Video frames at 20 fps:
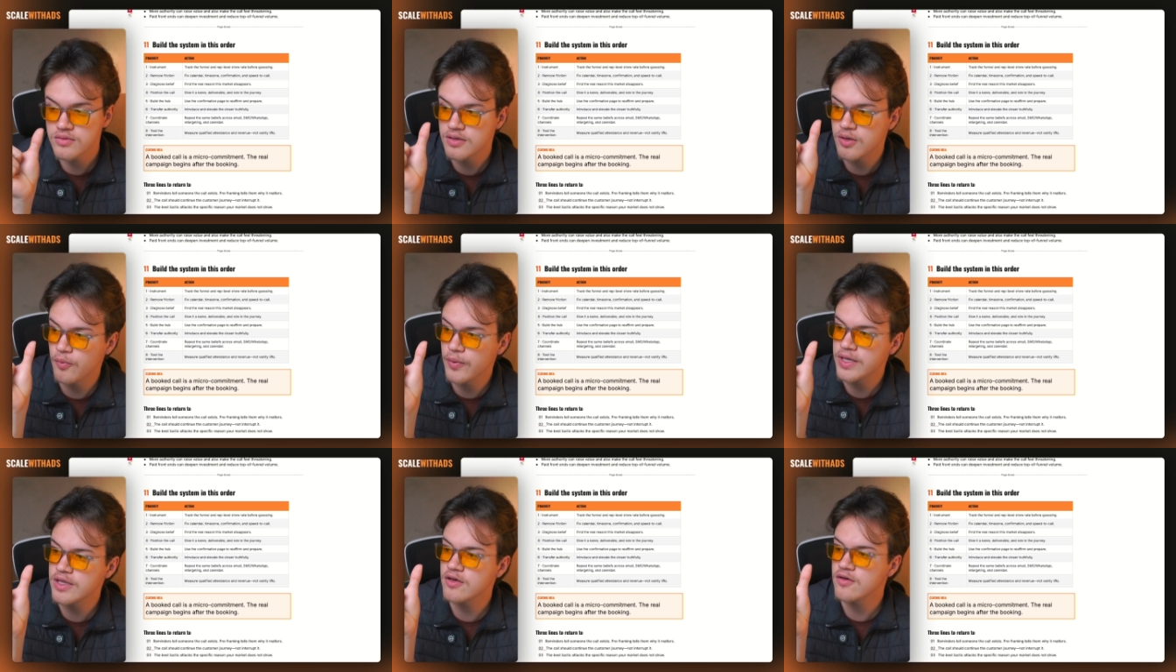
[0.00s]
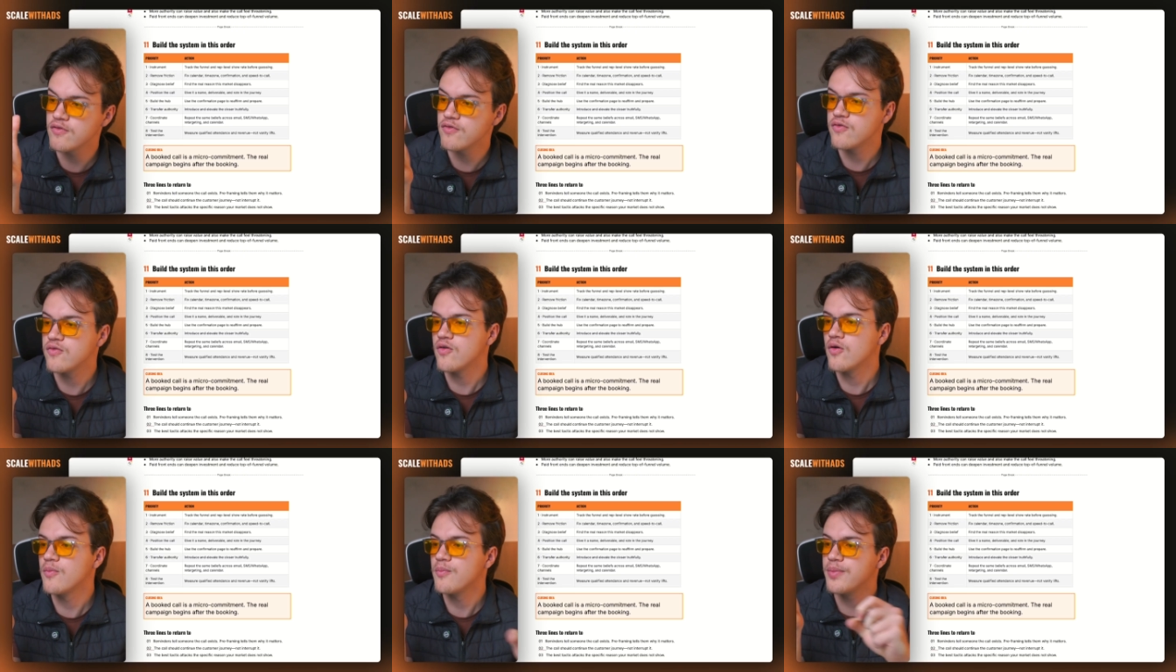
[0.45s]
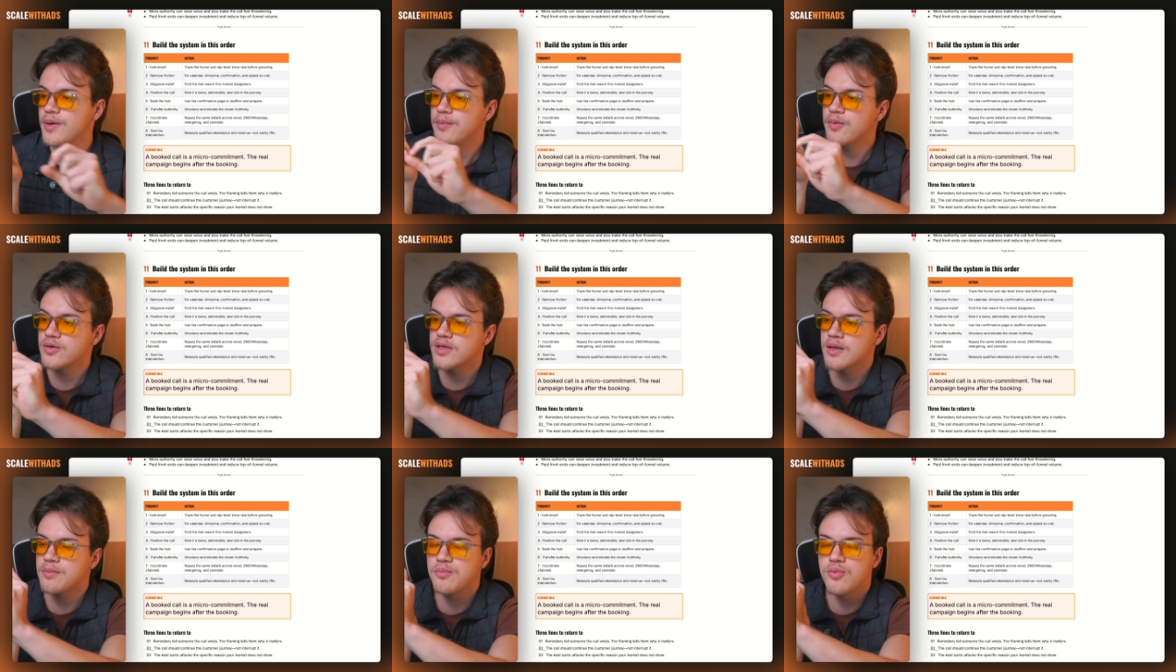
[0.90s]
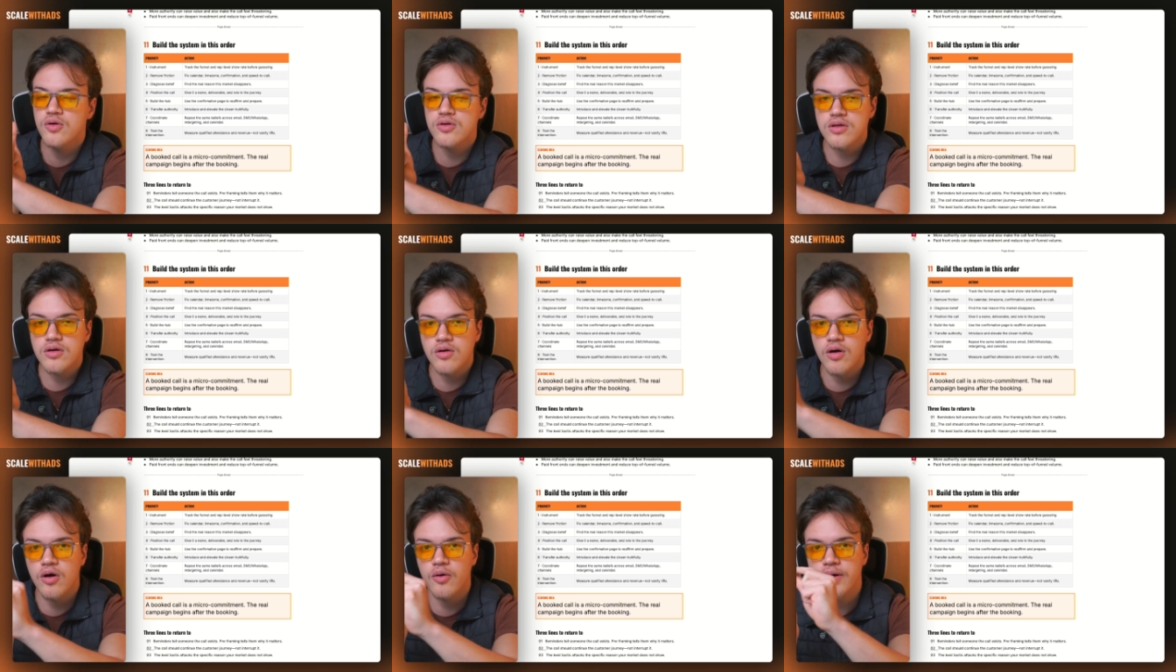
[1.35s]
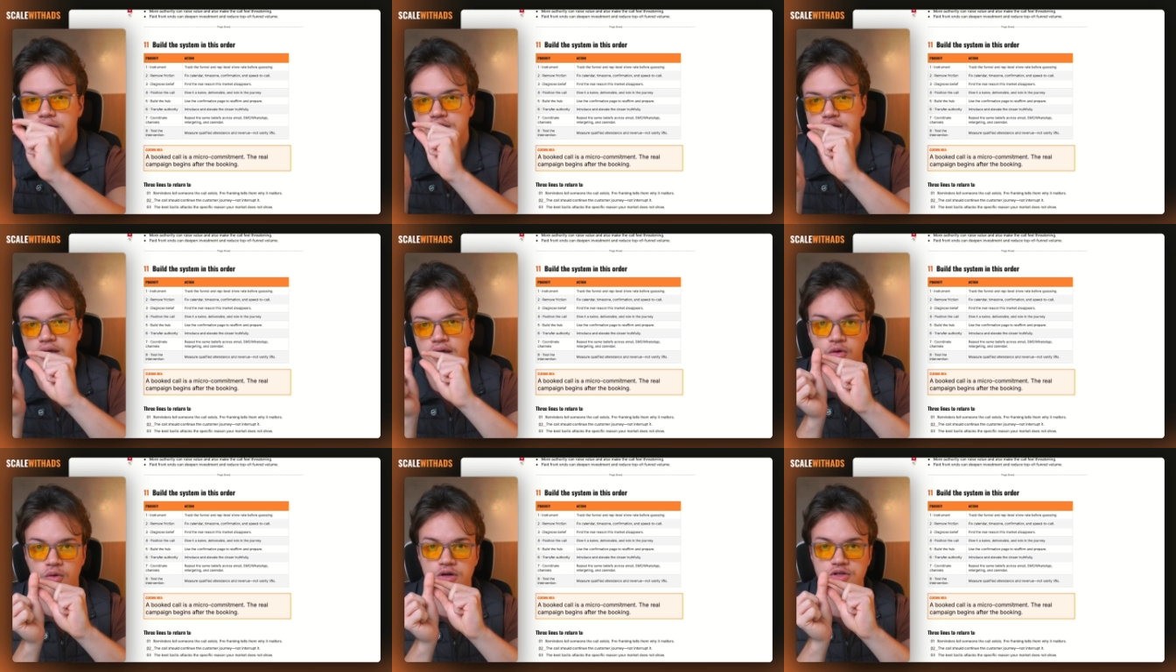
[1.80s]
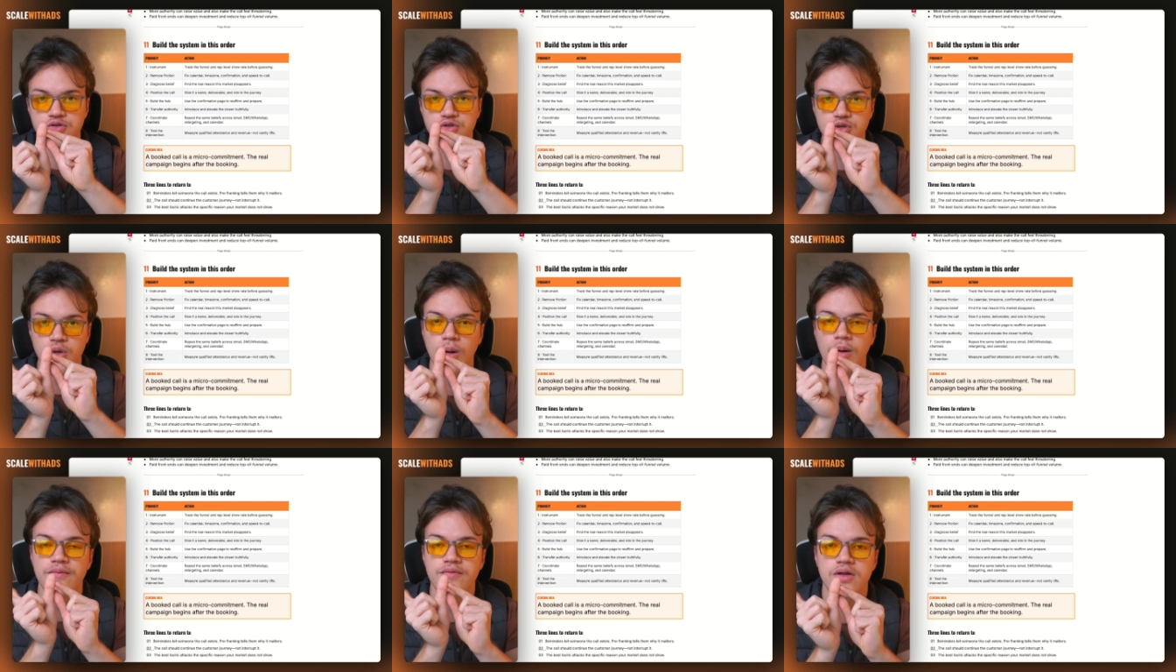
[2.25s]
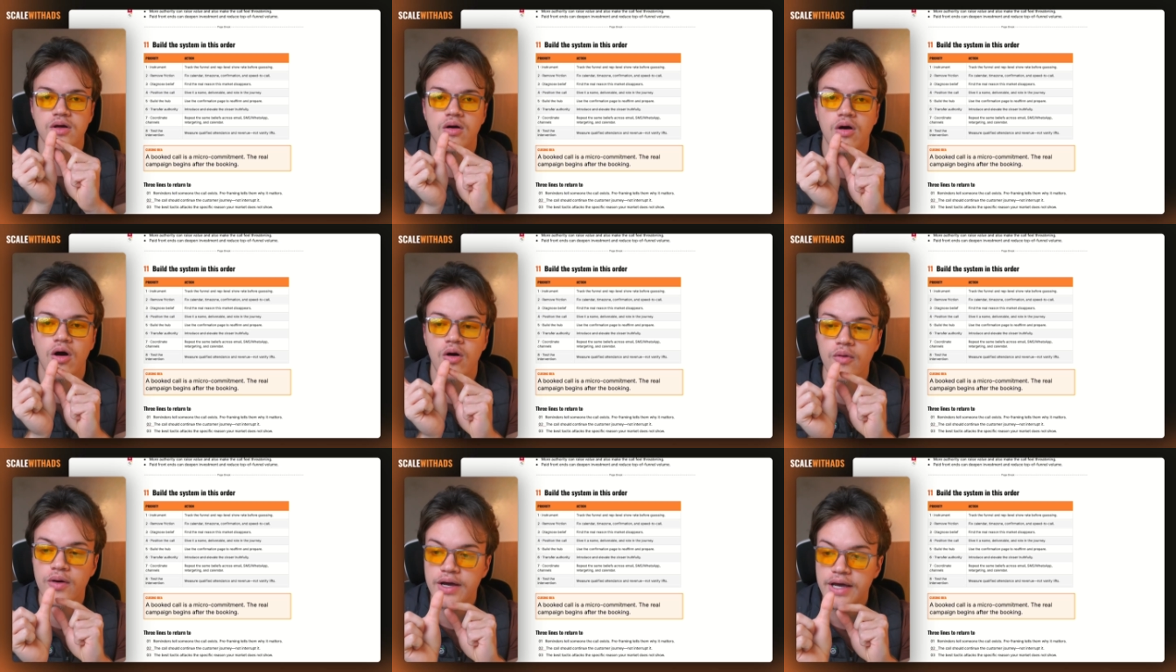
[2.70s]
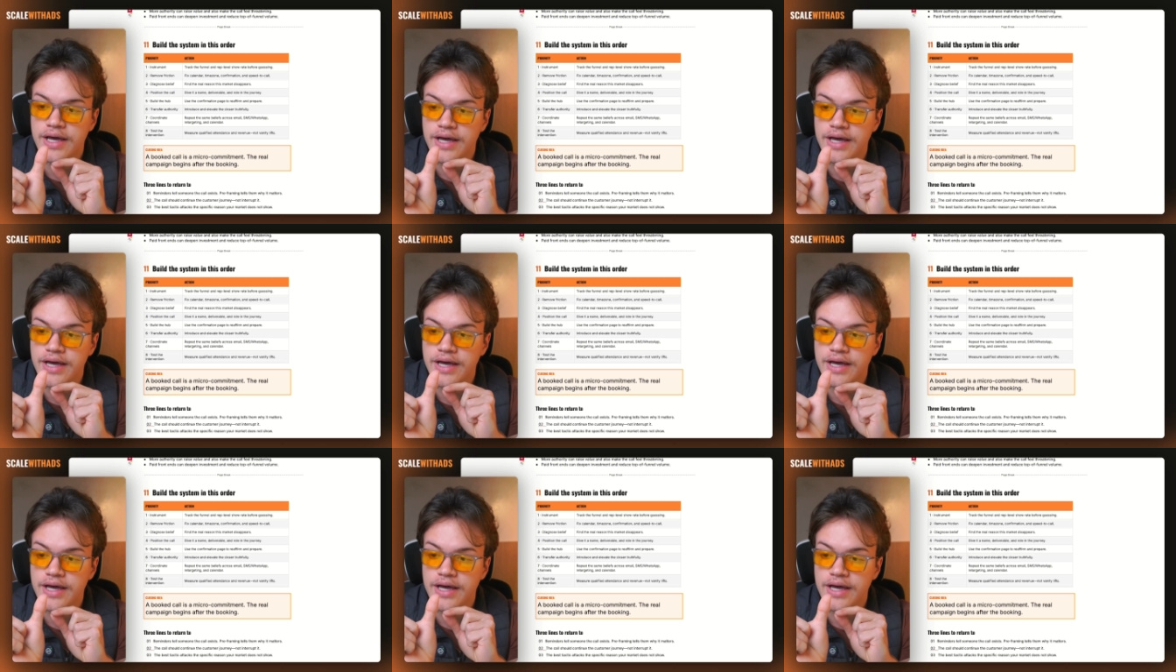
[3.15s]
the window from people that book the call and going to show up for the call,